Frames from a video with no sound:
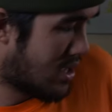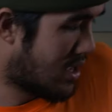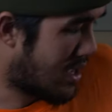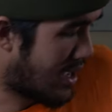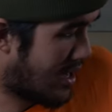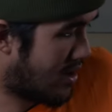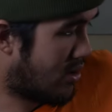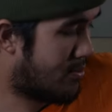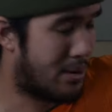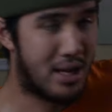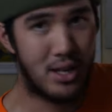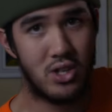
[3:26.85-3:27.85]
and it'll
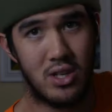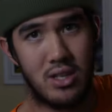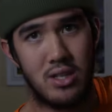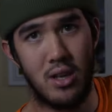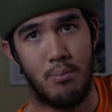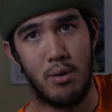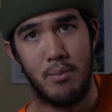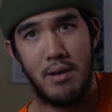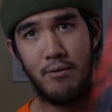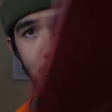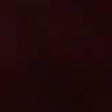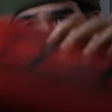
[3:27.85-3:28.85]
be just
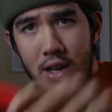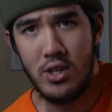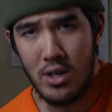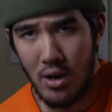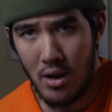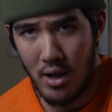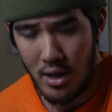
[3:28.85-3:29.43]
supplement footage